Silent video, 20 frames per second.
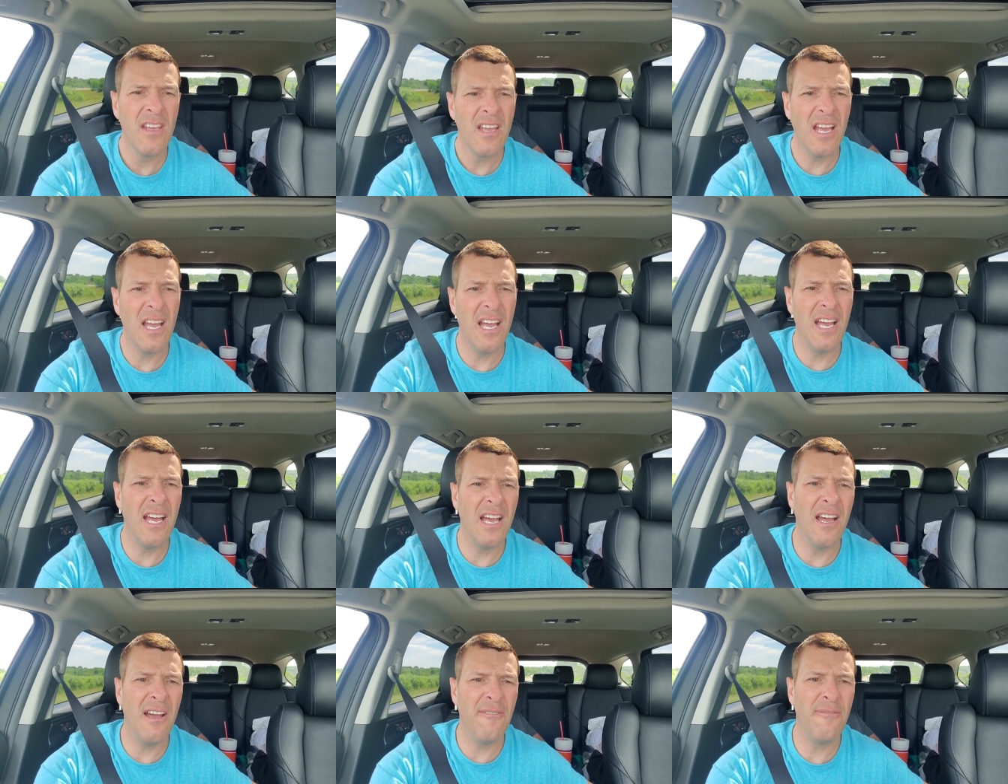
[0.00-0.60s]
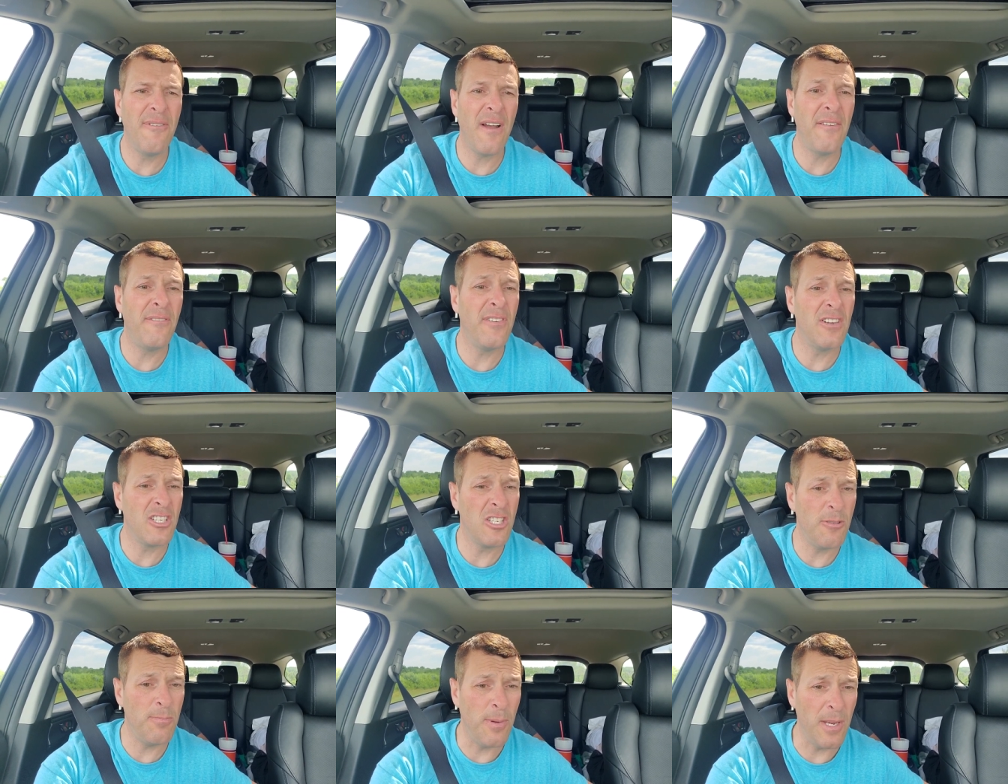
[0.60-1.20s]
Uh, Five
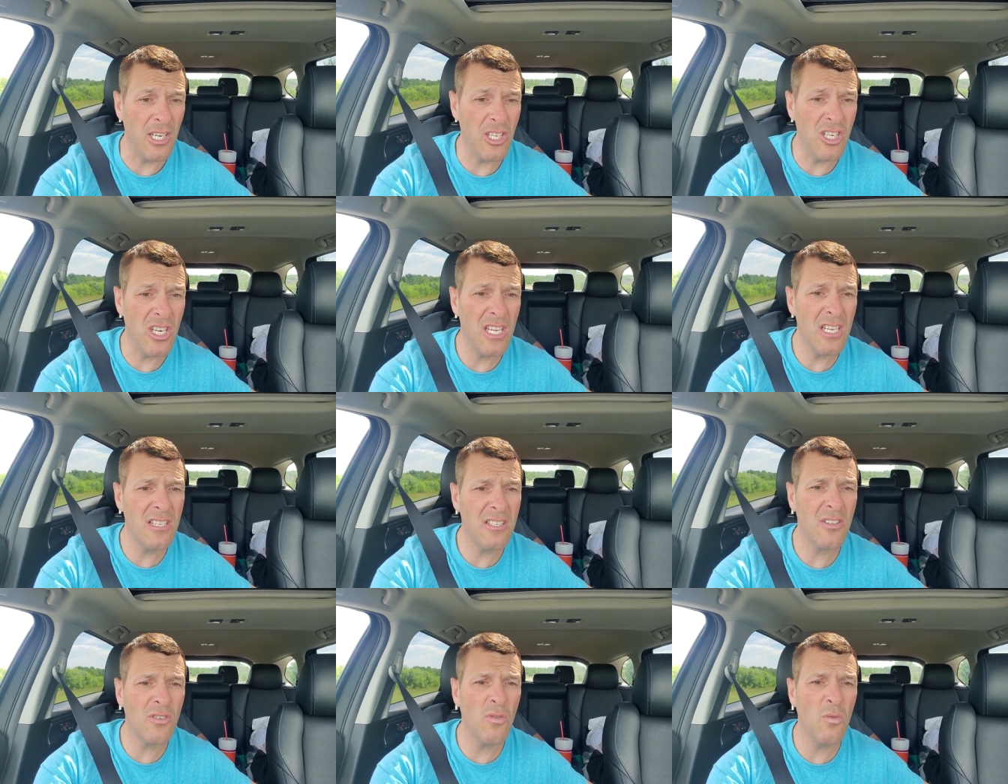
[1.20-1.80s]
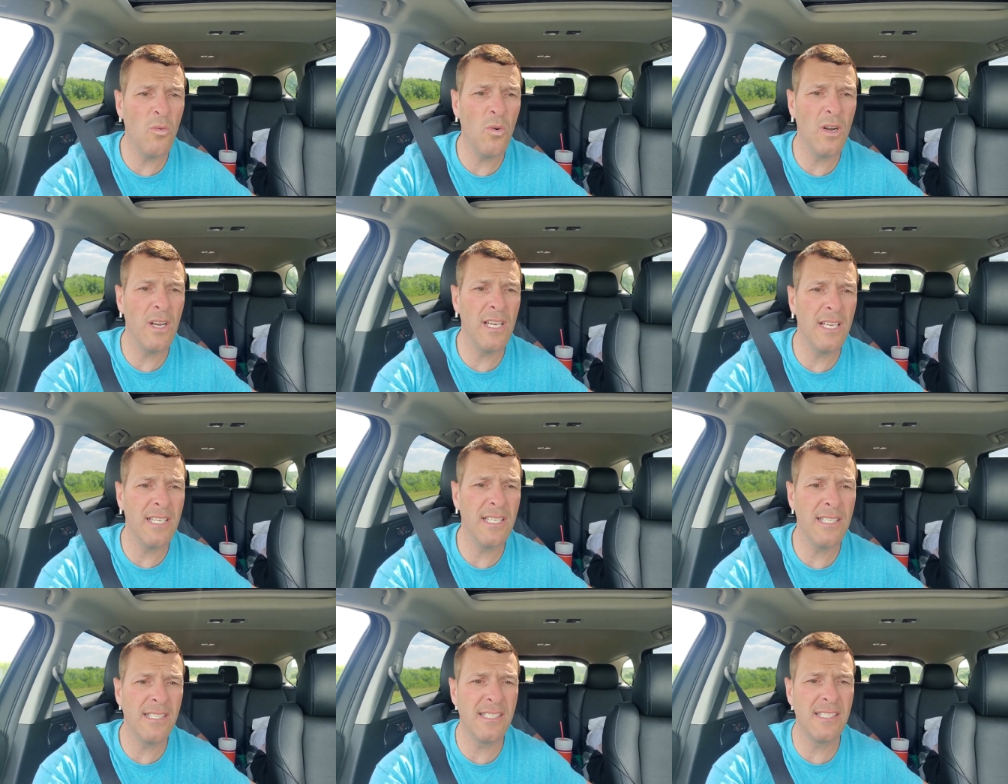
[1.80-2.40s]
Fish Species
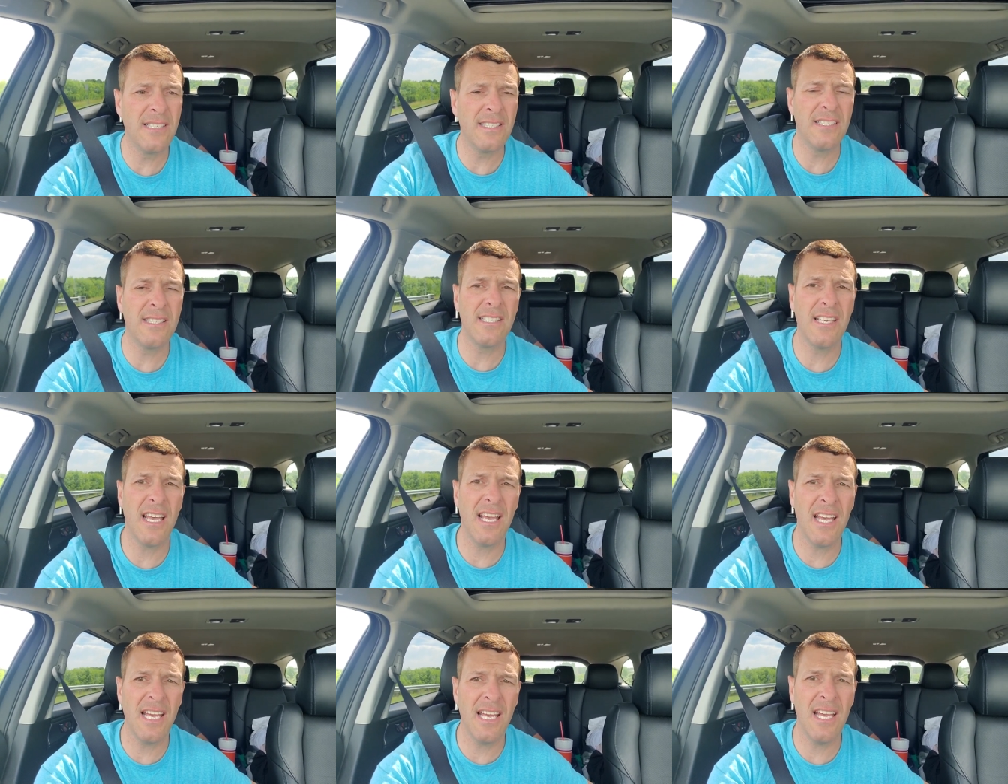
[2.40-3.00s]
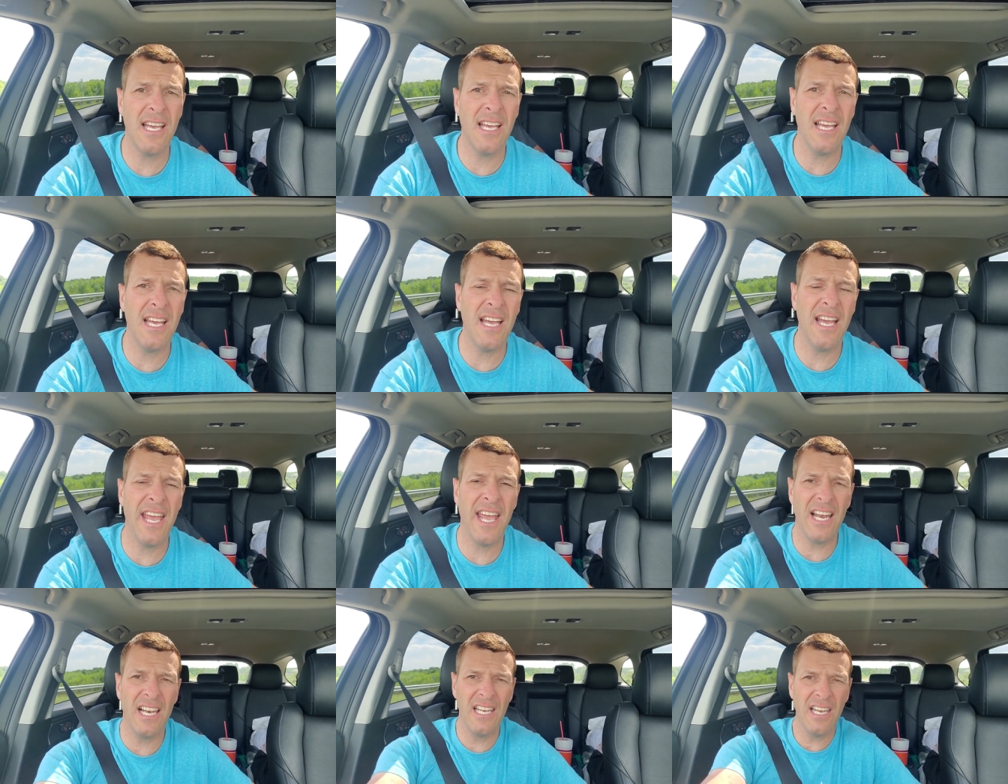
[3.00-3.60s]
was
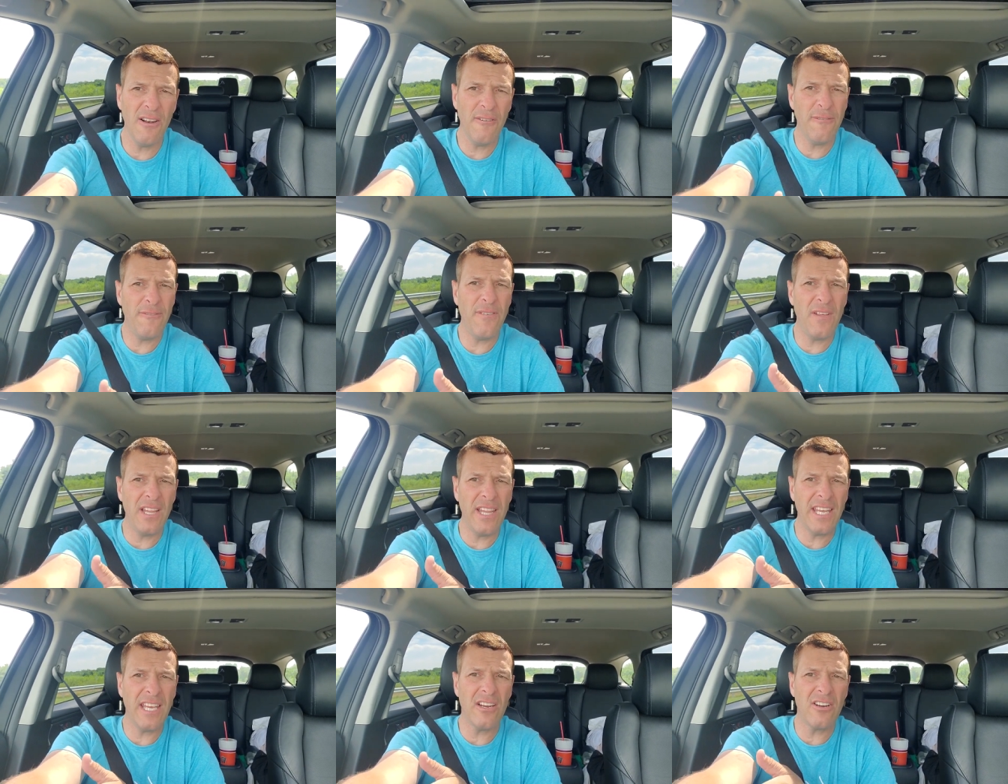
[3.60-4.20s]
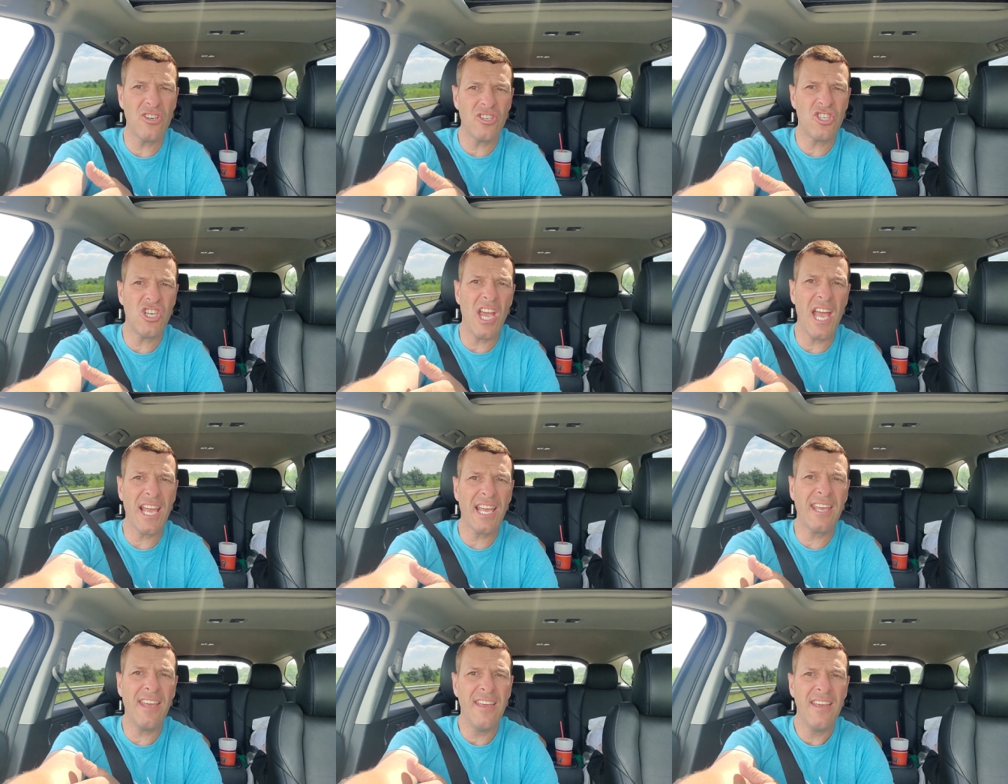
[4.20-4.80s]
uh, had a little filling in her
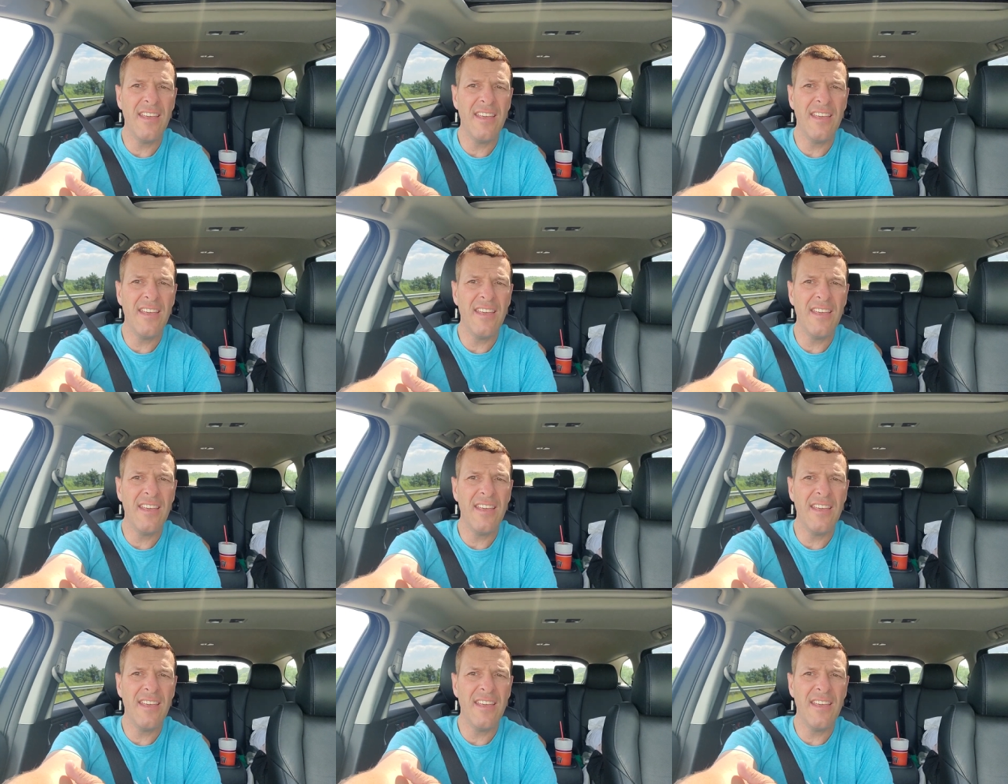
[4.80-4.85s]
check.